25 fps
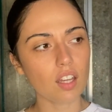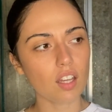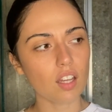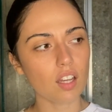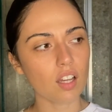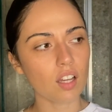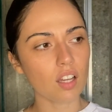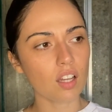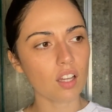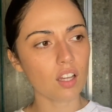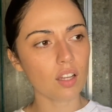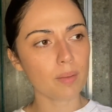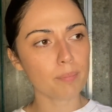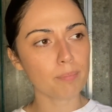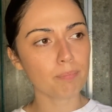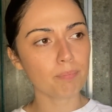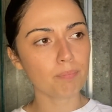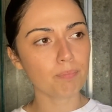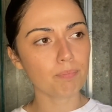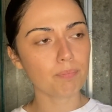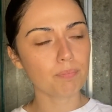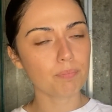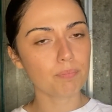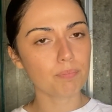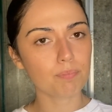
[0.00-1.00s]

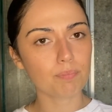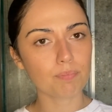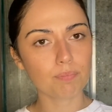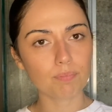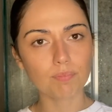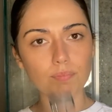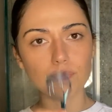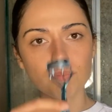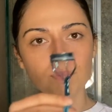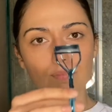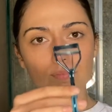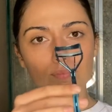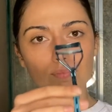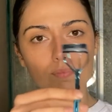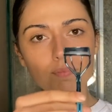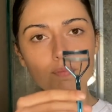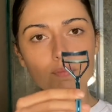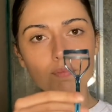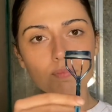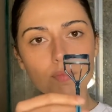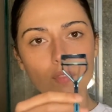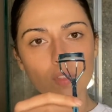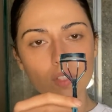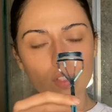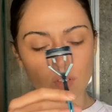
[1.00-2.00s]
So
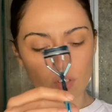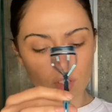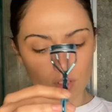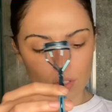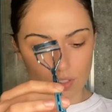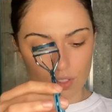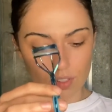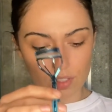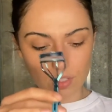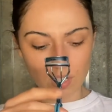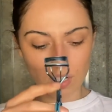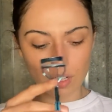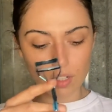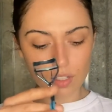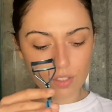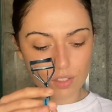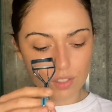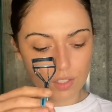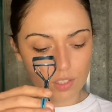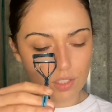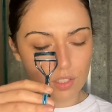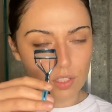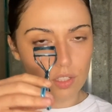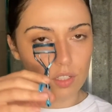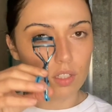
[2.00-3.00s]
this is
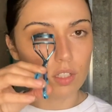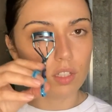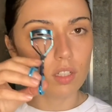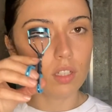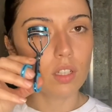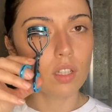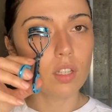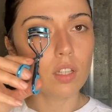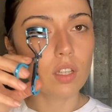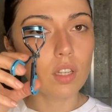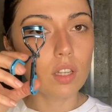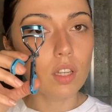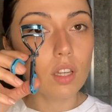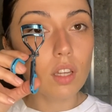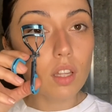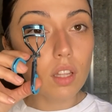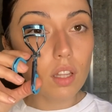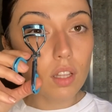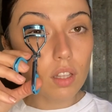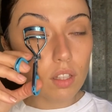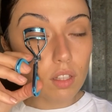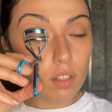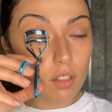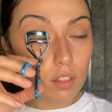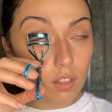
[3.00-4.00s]
next.
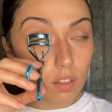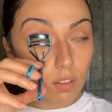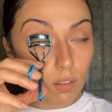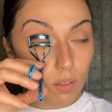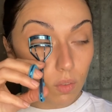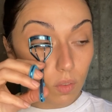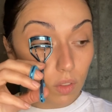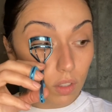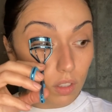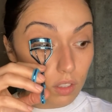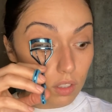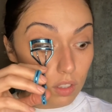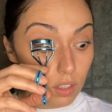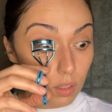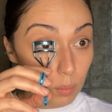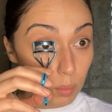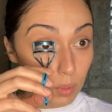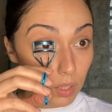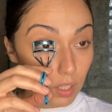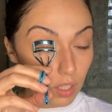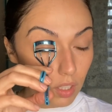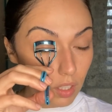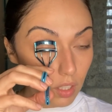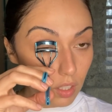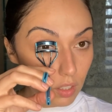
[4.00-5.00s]
This is going to
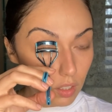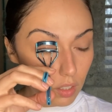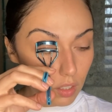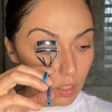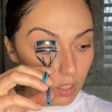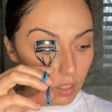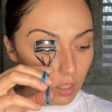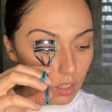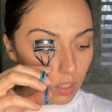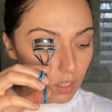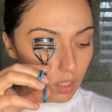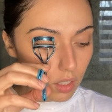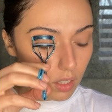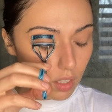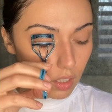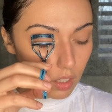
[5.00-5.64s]
be a look.